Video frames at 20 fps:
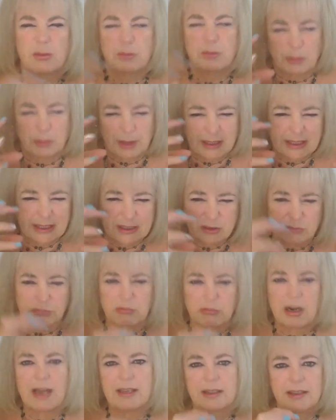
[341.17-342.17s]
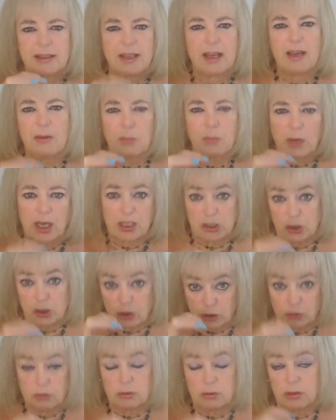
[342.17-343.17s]
but when it's right there where
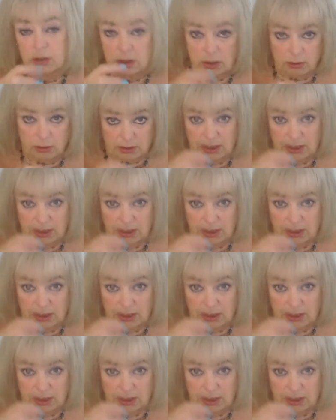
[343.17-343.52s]
you know,